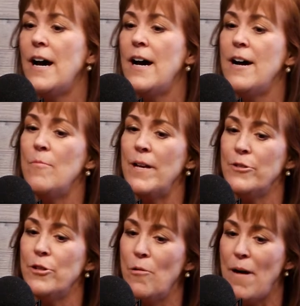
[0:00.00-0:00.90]

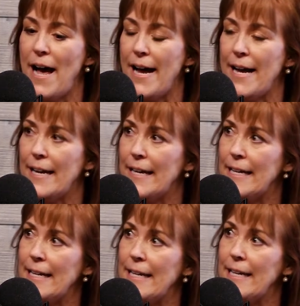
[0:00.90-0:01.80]
And so by
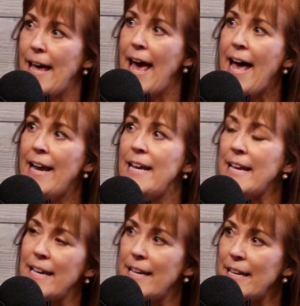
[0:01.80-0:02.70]
adding
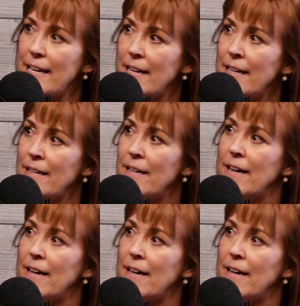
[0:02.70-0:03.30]
in